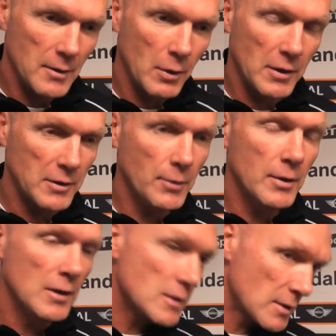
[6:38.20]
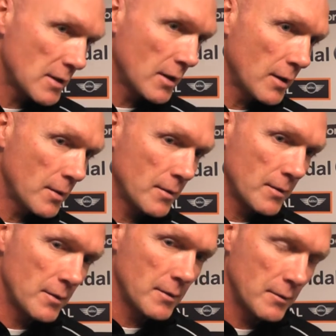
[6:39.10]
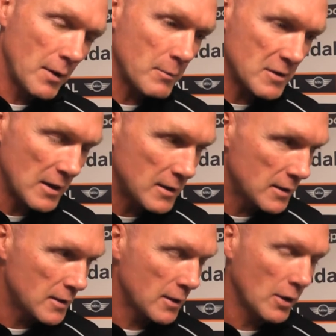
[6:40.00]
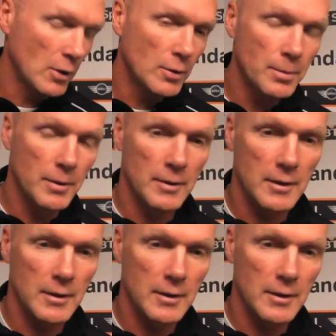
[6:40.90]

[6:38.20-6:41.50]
what they're doing is they're representing the club